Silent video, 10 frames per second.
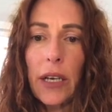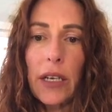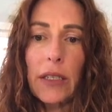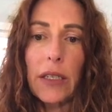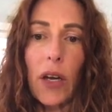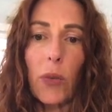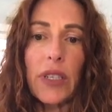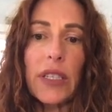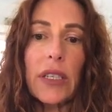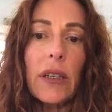So we're
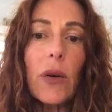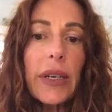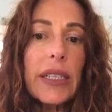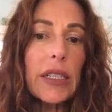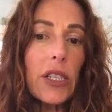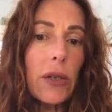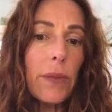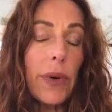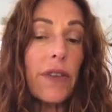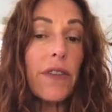still going to do
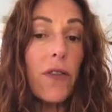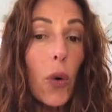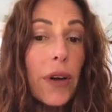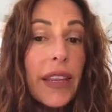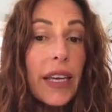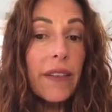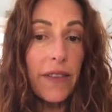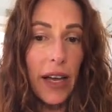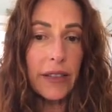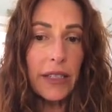before the
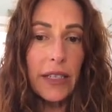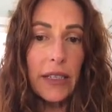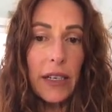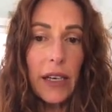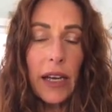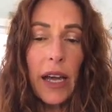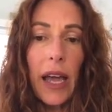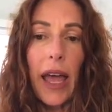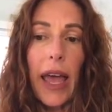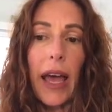event.
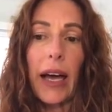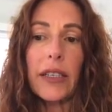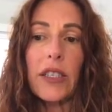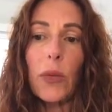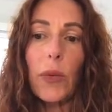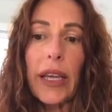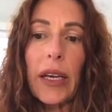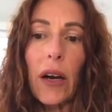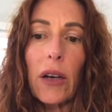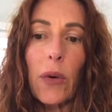And we
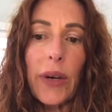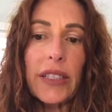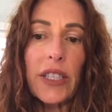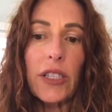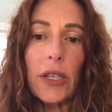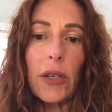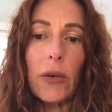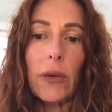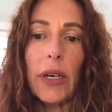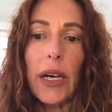are going to
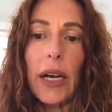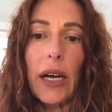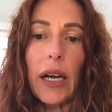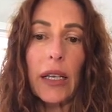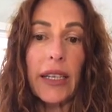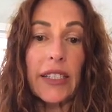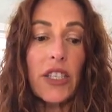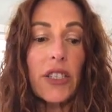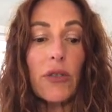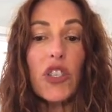do,
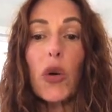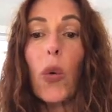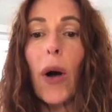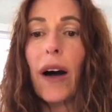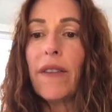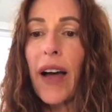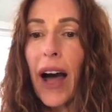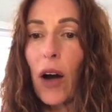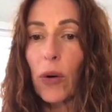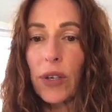let's do 12
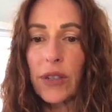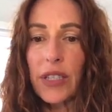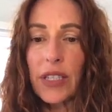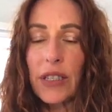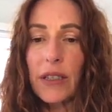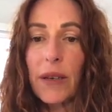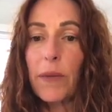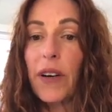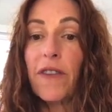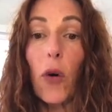hours
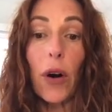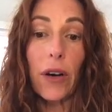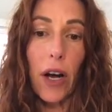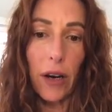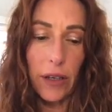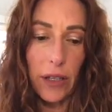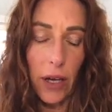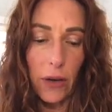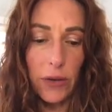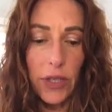before cart
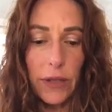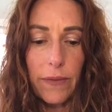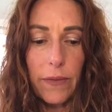close.